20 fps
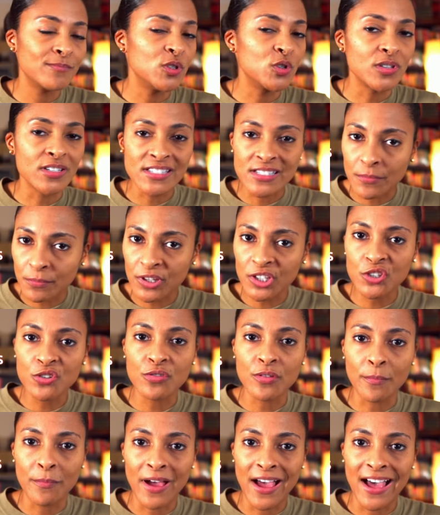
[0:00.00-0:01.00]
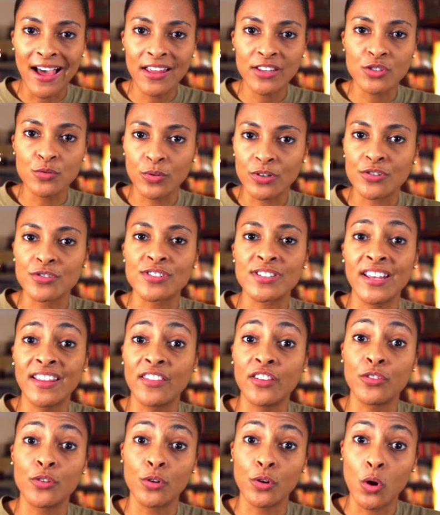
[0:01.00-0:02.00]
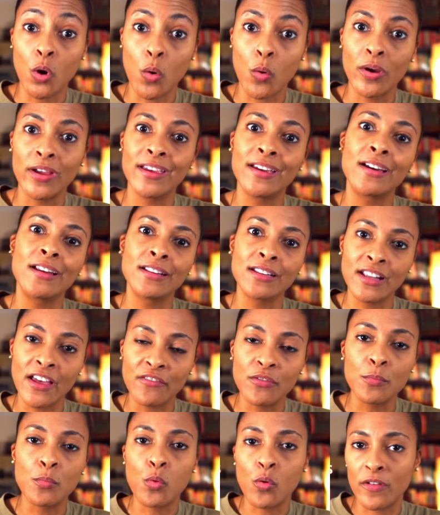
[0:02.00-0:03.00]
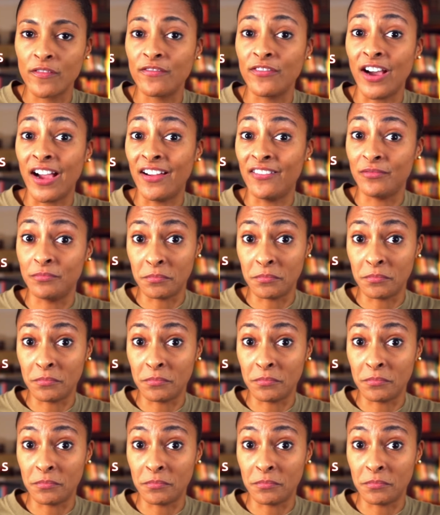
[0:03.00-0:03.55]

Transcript: you can simply do the math to understand that they're going 11.5